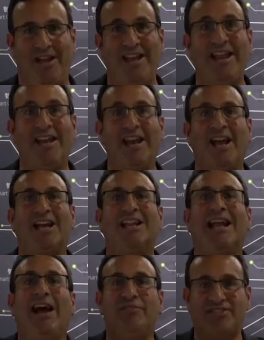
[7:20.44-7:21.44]
And then
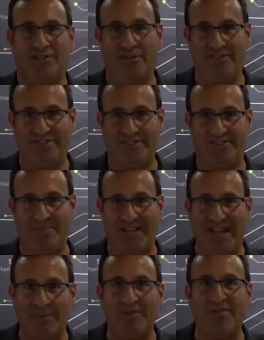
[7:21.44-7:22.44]
cloud services
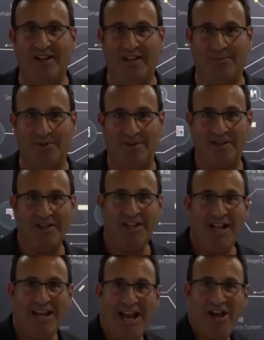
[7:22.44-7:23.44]
became available.
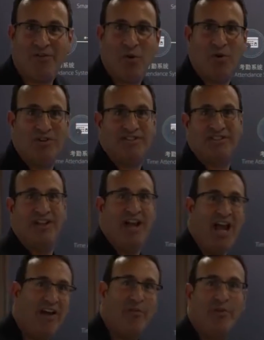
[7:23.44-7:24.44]
Now, of course,
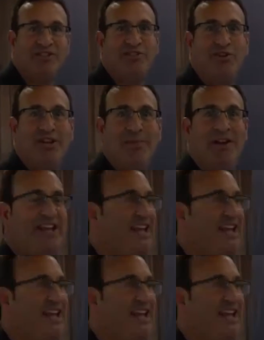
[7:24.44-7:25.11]
everyone is talking about